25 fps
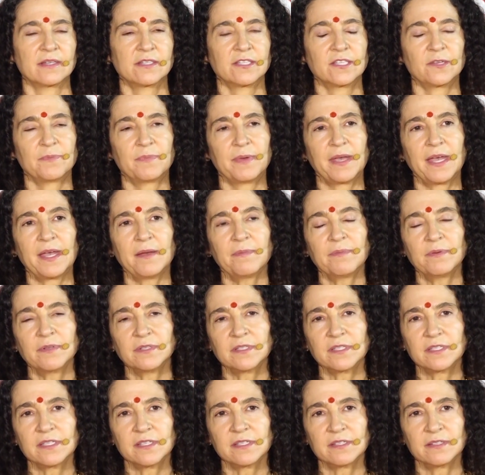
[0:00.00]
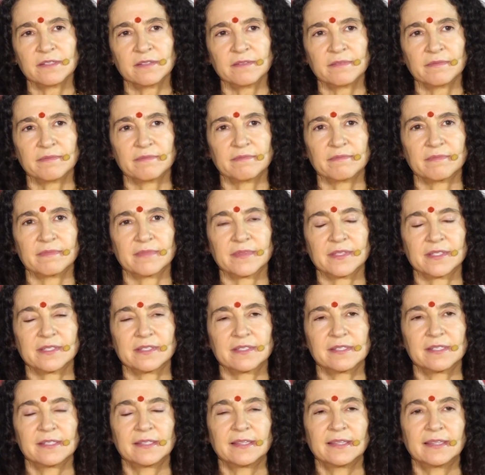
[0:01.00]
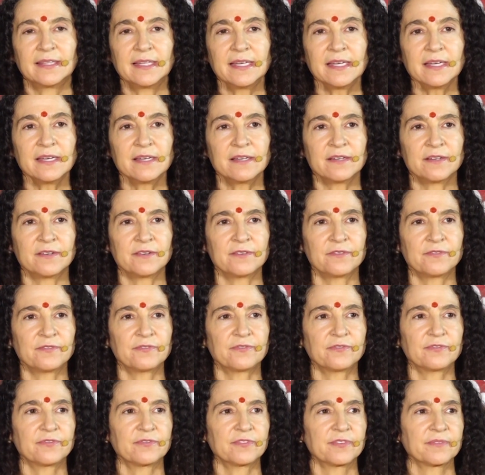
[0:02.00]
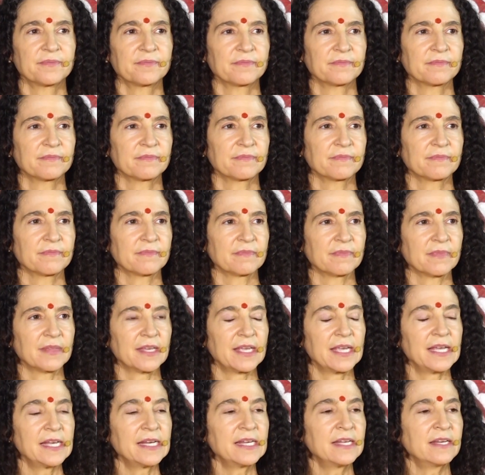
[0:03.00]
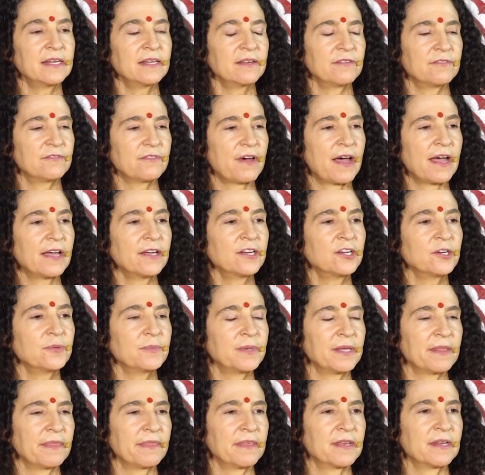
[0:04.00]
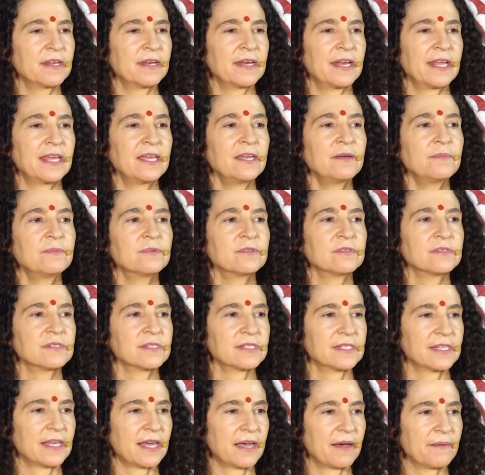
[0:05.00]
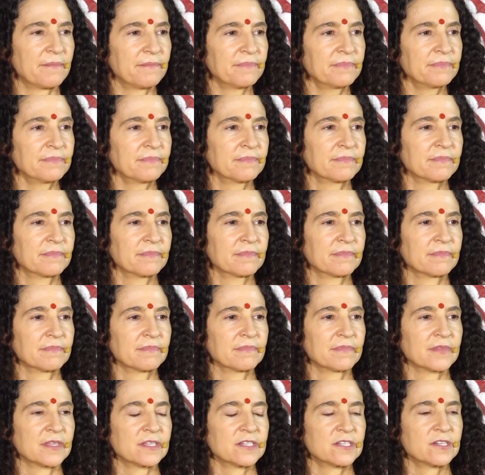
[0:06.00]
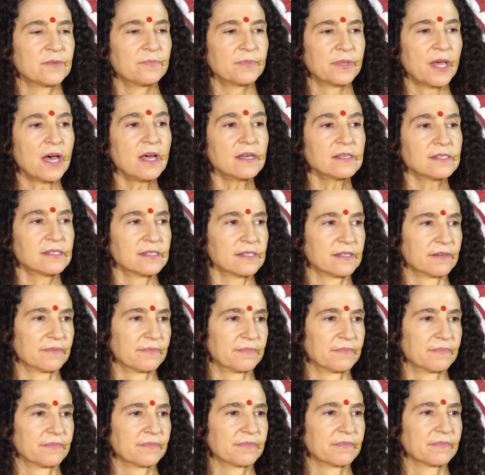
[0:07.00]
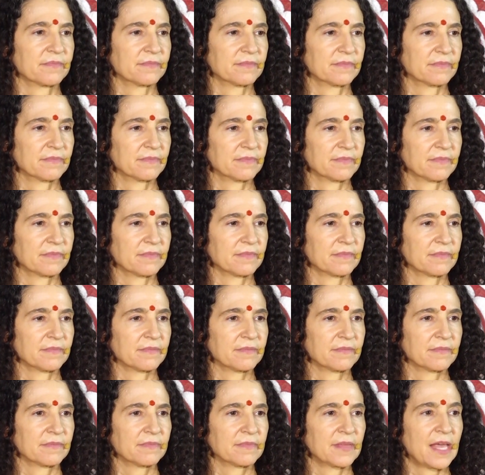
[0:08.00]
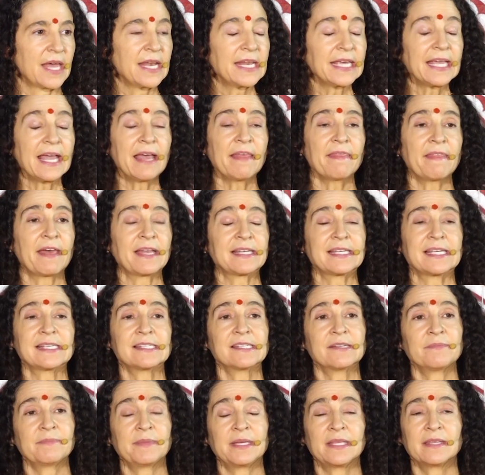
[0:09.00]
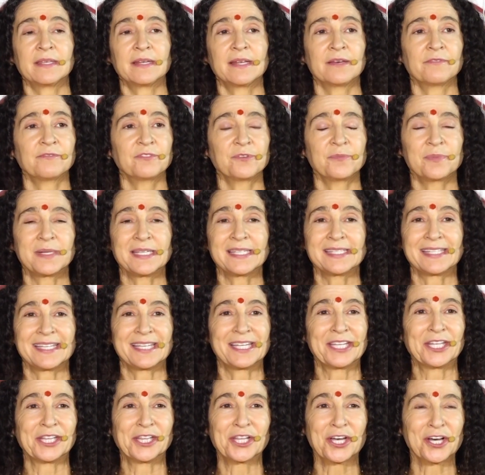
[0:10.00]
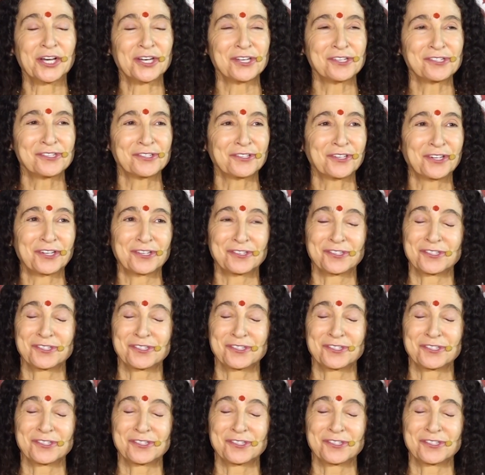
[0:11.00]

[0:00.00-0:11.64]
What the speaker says: to be able to live in an environment that enables them to blossom. And again, that doesn't mean that everybody's in-laws are going